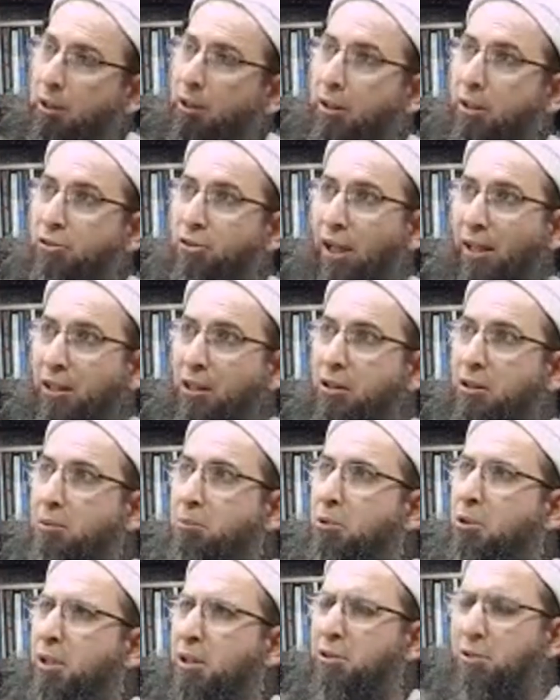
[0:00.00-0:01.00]
sighted the
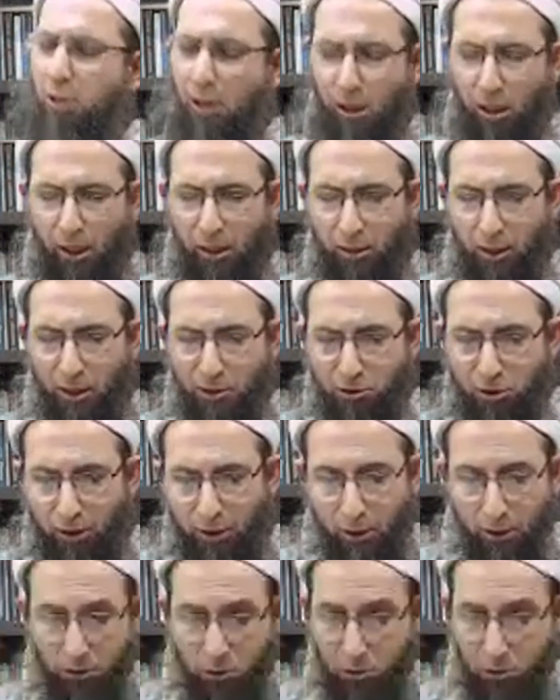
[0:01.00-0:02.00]
moon and they
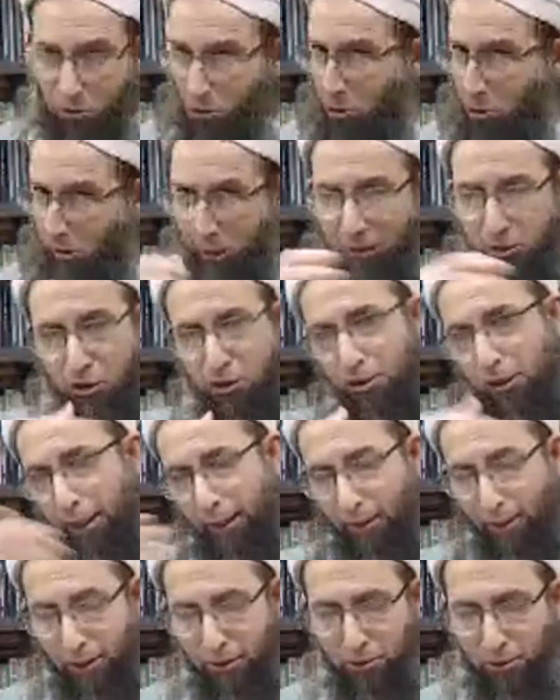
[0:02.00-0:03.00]
started talking just
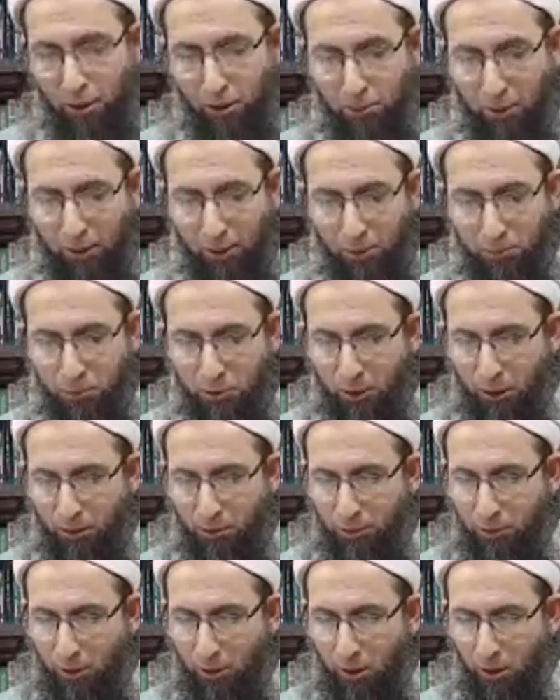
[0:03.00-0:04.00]
like this among
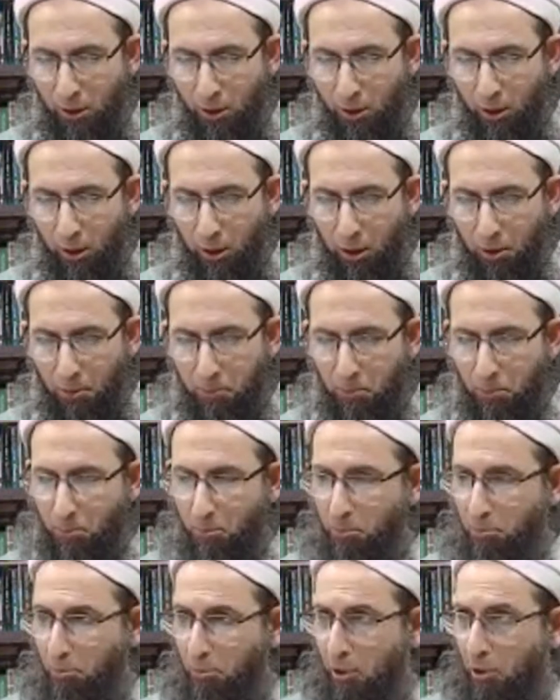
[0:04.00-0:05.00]
themselves,
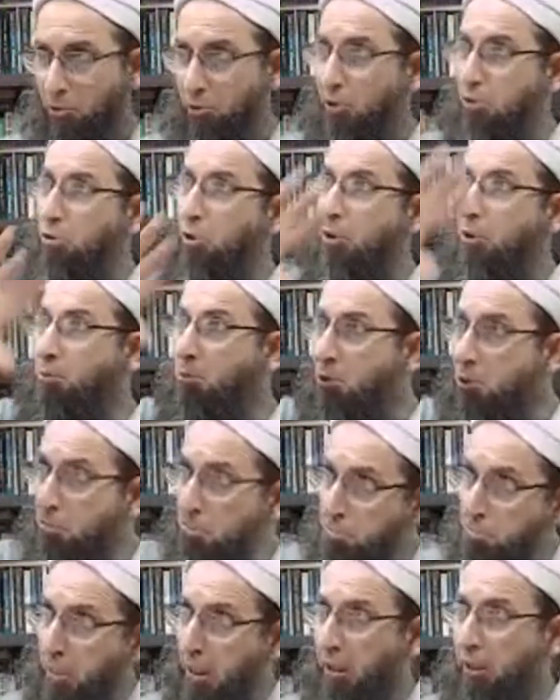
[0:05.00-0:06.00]
because they saw the
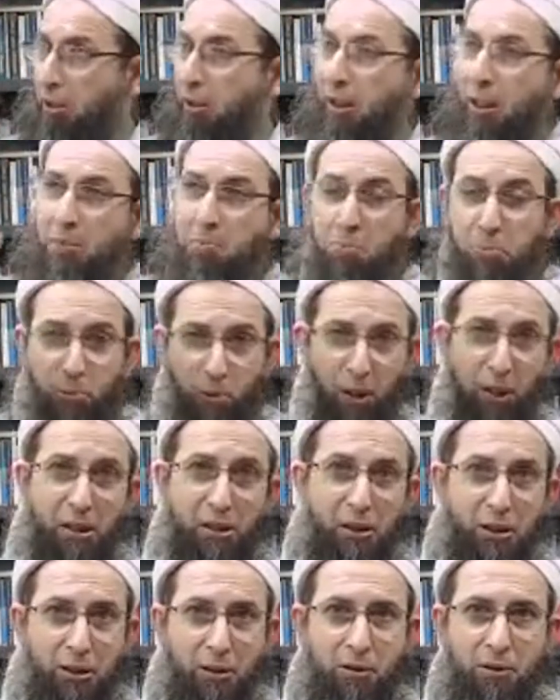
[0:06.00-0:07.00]
moon bigger and
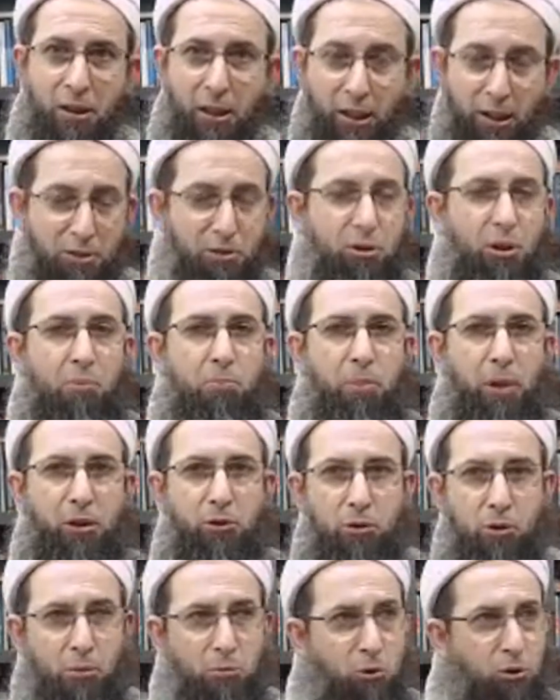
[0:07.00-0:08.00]
brighter as compared
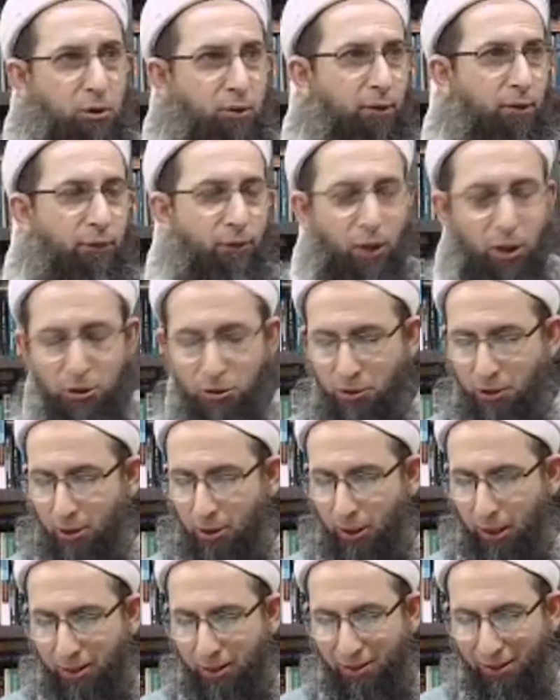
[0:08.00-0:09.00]
to the moon of the 1st,
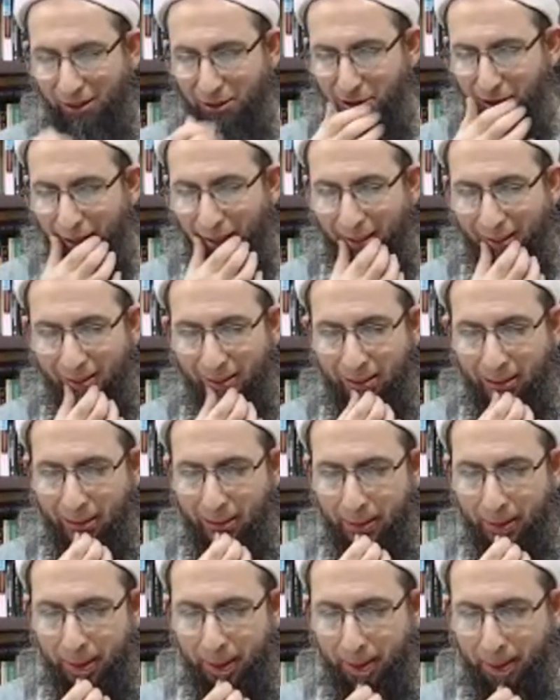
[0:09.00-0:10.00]
and they said,
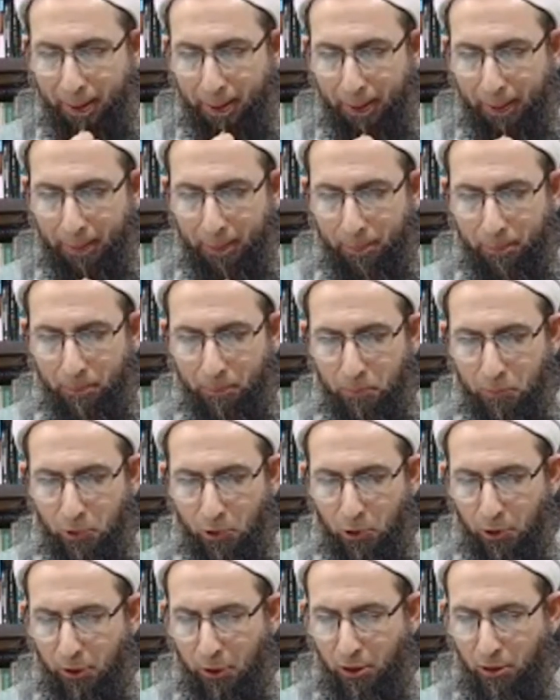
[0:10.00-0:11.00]

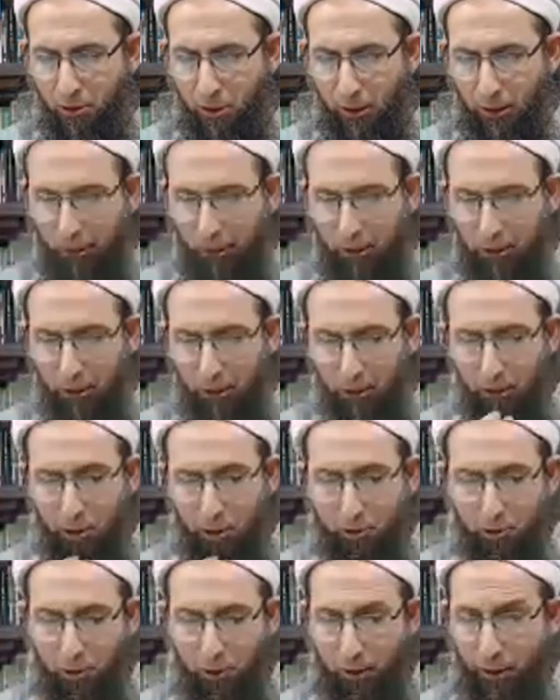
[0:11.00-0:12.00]
look, it
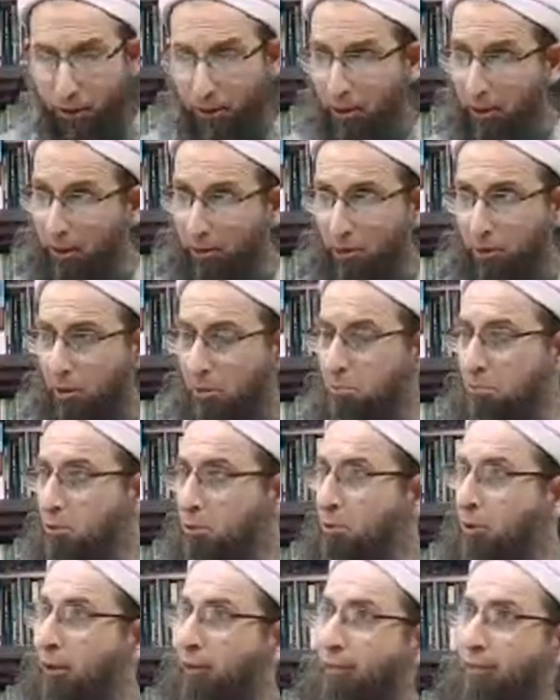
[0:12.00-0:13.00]
looks like it's a
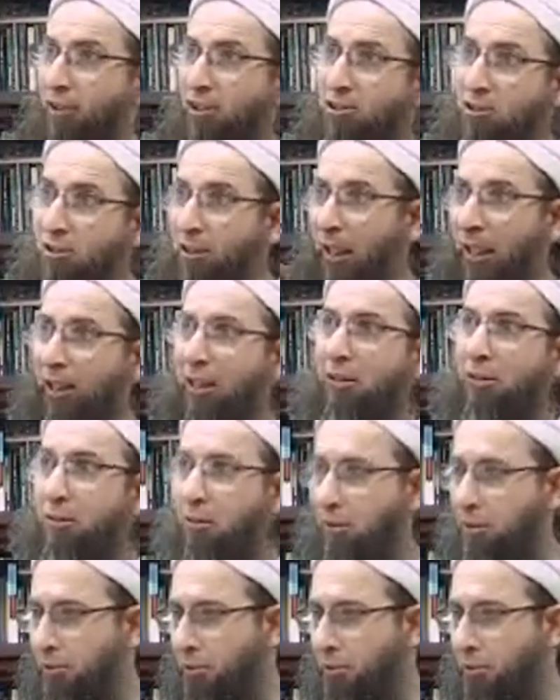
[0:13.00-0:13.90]
moon of the 2nd,